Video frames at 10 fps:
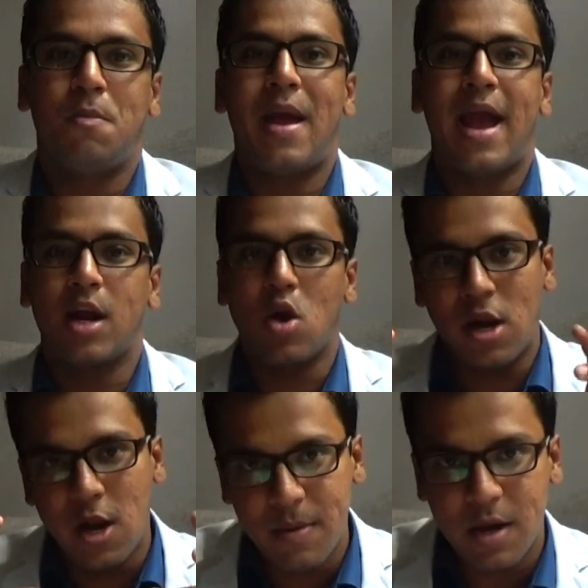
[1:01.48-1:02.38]
your background,
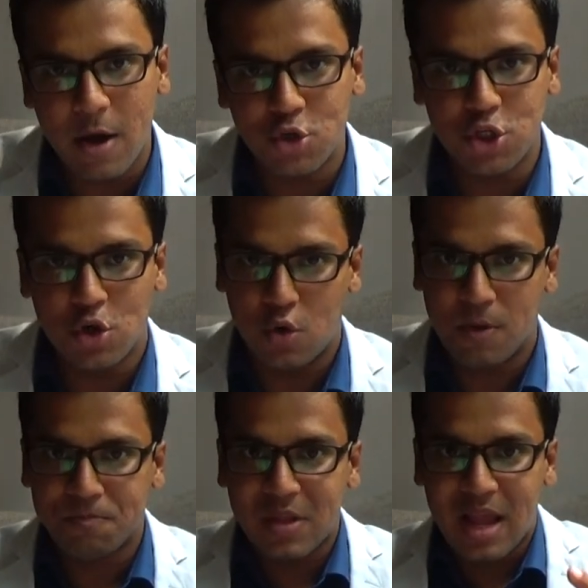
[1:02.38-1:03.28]
a little bit about your
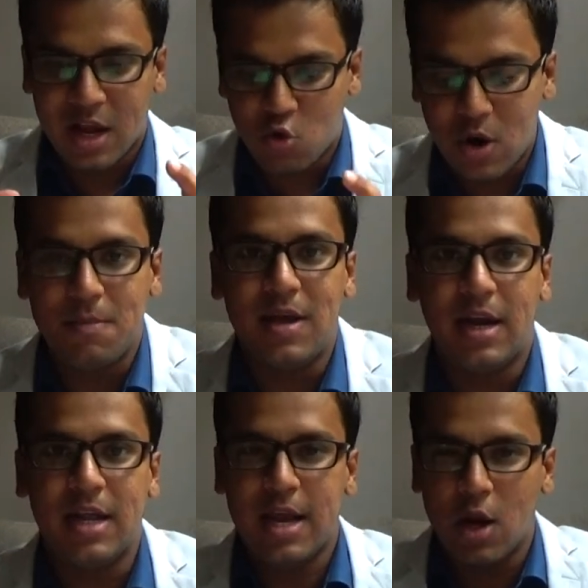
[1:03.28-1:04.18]

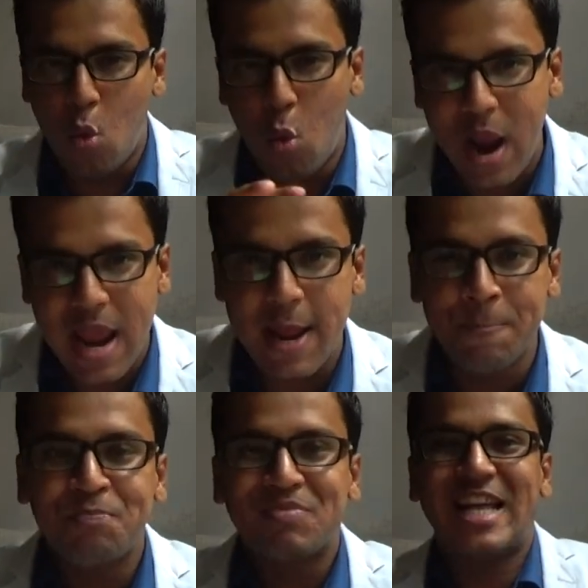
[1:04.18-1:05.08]
credibility in a way
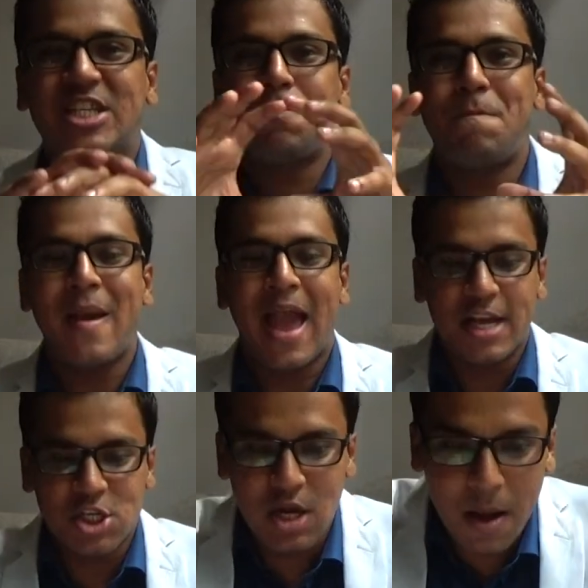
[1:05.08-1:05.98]
that's
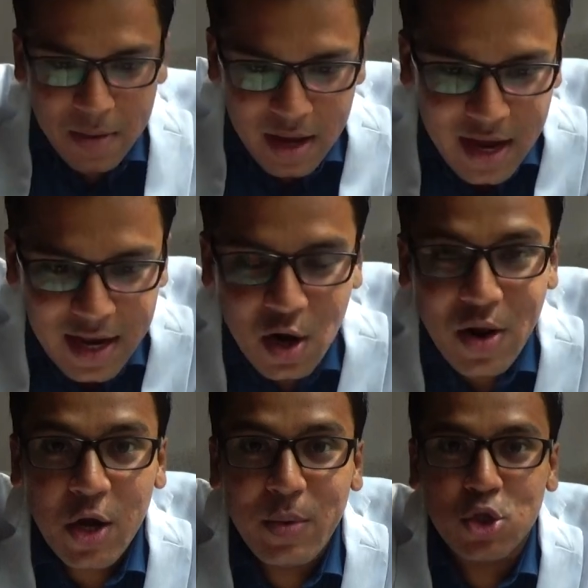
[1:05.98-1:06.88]
packaged up in a
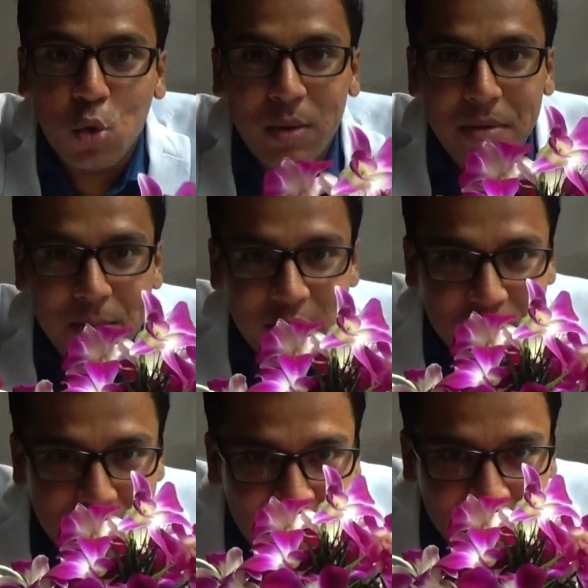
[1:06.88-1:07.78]
right way. So when people
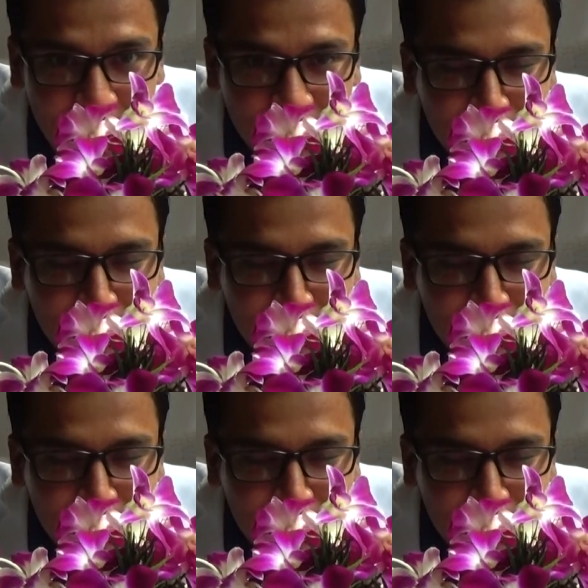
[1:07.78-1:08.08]
smell it,